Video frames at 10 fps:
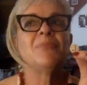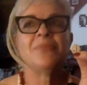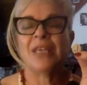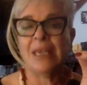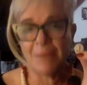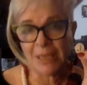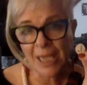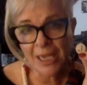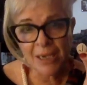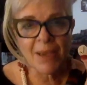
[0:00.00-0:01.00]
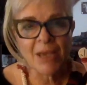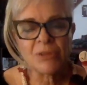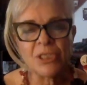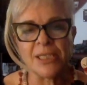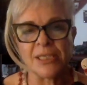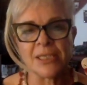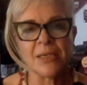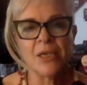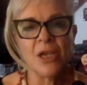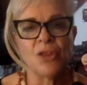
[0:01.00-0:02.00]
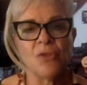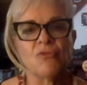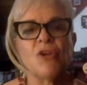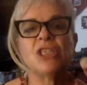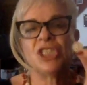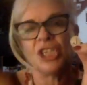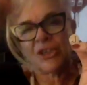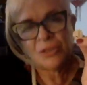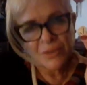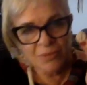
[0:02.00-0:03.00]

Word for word: the Himalayan mountains, Russian,